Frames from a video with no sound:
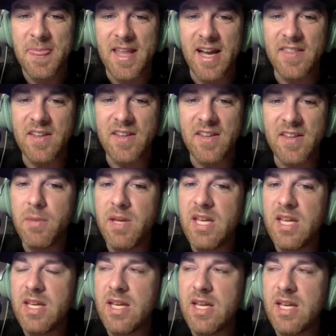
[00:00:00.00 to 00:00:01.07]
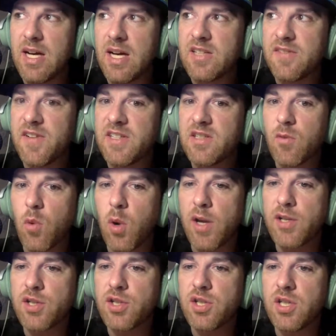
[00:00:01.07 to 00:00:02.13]
I think for me, defensive
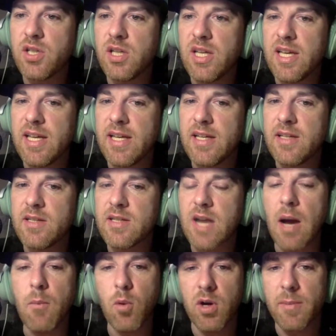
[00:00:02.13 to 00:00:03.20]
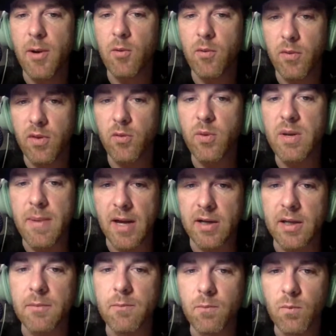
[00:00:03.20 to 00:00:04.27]
question is I'm worried about the
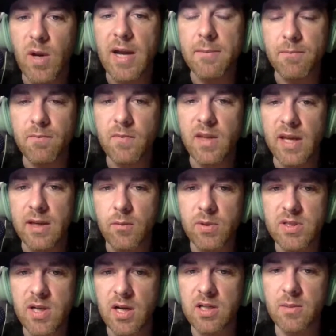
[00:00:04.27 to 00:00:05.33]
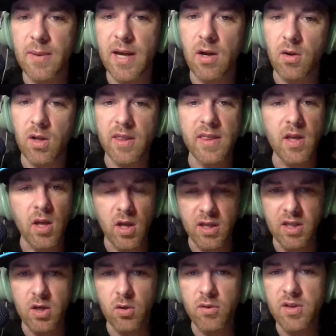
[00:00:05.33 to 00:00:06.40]
rebounding, right? Like we talked about,
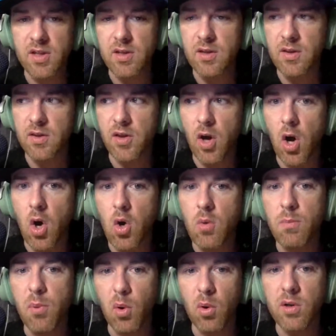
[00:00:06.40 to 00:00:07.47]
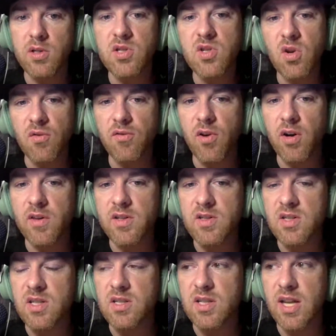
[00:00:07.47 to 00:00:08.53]
the O boards so far this
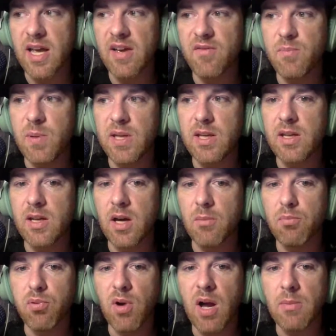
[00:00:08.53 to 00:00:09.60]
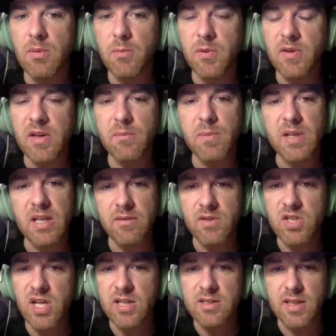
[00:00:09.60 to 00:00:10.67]
season have been a problem. We've been
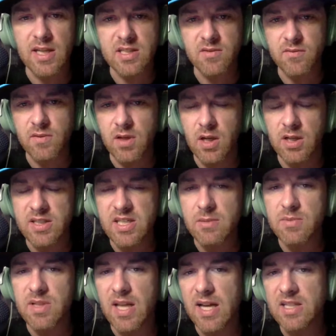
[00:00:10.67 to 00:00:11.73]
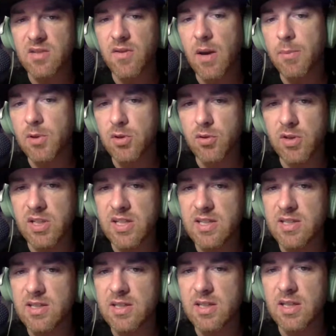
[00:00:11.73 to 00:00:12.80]
giving lots of teams lots of
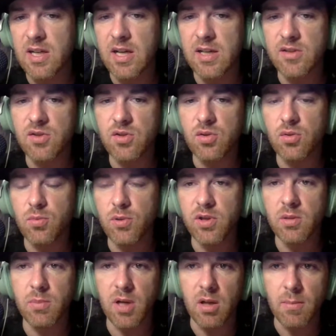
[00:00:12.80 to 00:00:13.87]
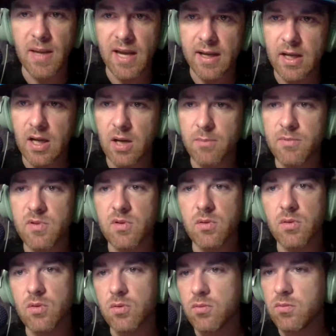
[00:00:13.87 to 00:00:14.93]
opportunities to put the ball back up,
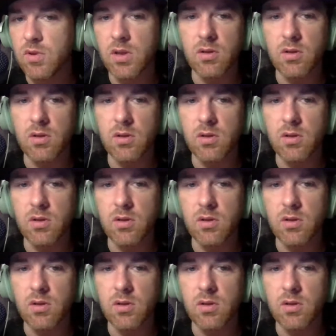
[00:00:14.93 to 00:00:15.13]
to